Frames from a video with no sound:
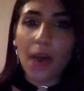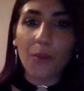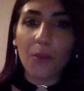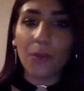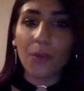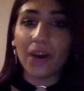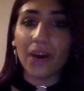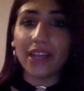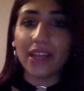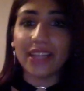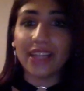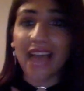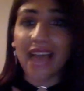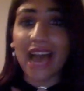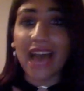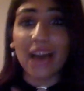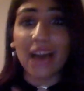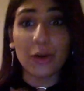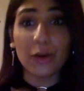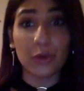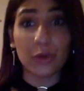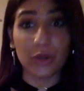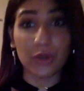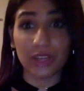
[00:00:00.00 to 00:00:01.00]
but
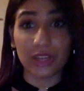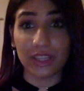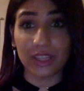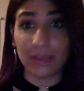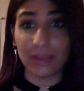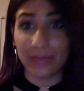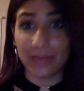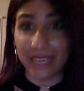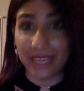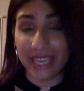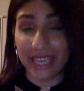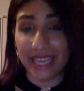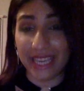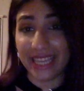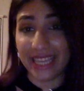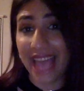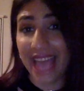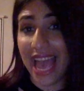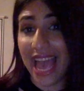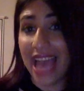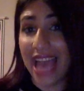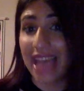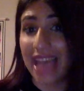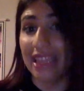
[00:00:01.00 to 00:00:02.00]
that hooked me in,
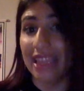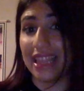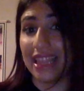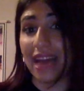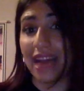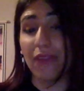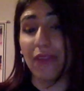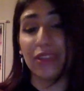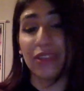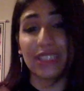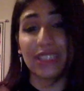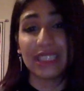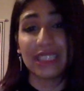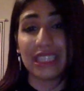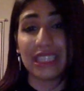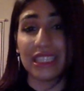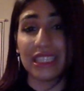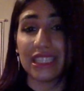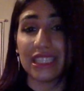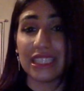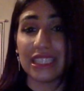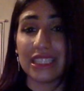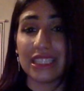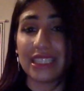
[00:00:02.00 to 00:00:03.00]
and that was in the
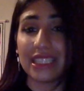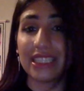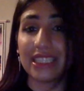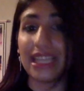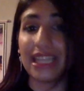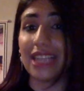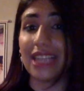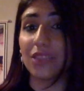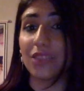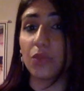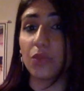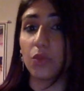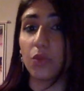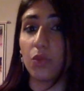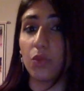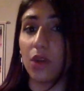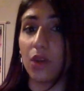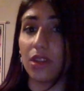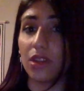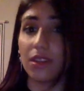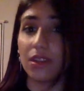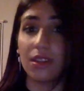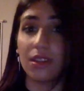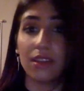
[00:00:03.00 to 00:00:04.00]
teaser, and that's
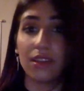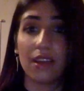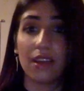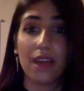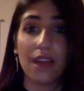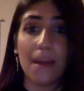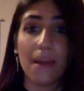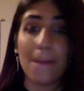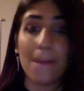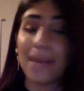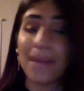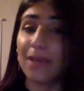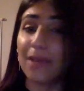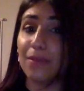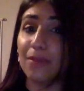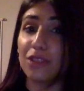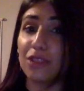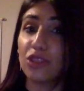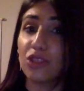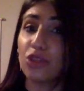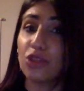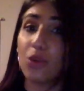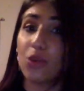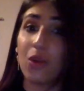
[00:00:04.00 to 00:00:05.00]
what made me
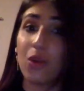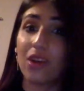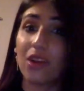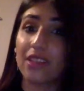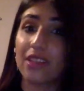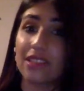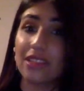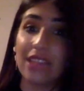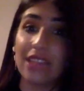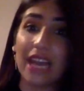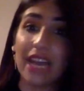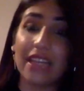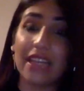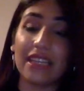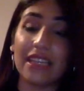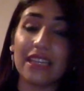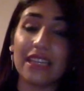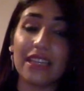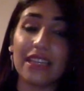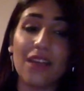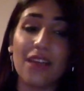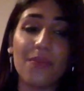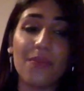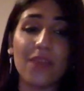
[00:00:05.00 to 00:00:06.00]
so
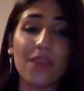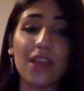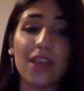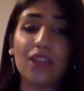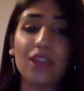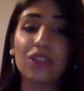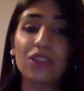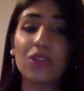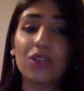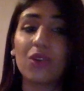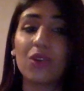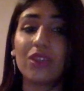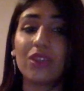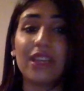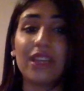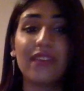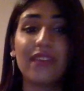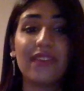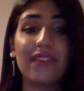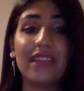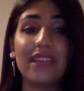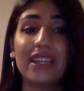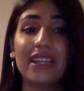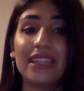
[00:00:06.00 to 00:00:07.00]
excited. So
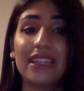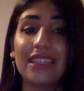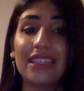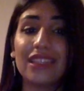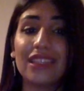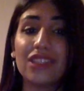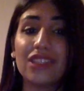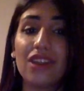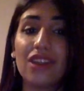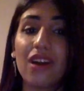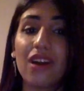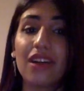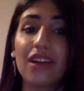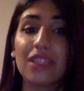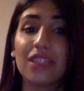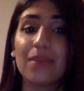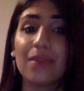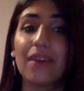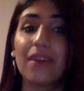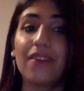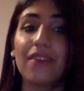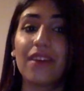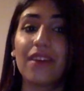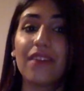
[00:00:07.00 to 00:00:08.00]
definitely this song is
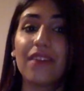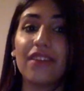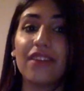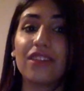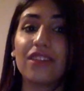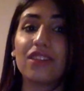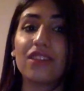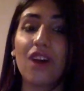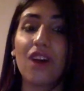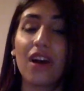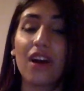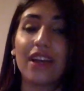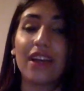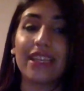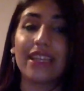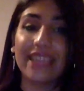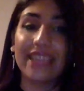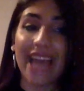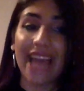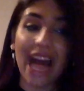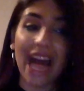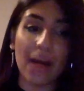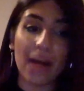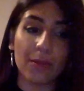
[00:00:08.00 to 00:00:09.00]
my favorite song in
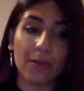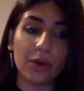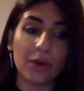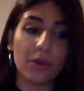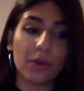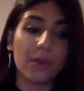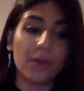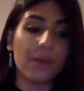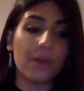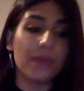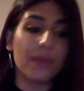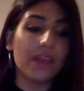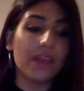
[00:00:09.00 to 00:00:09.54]
the album.